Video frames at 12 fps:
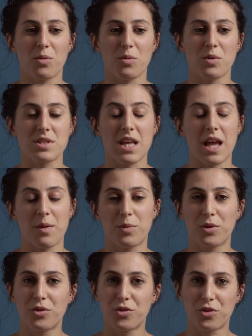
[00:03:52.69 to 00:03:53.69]
was
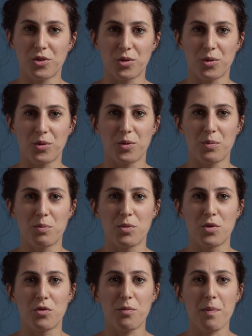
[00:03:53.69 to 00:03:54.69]
able to
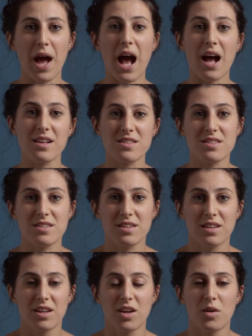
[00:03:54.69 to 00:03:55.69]
move past
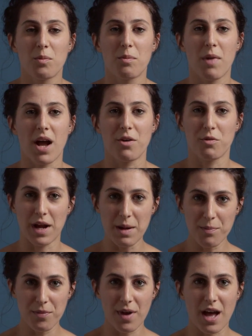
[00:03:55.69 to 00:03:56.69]
my
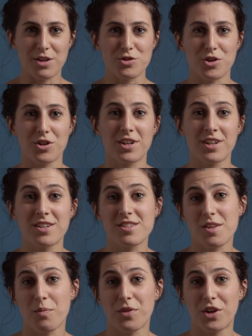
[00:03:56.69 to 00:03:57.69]
rape and turn it into
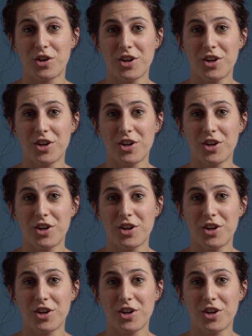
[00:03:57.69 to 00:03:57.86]
something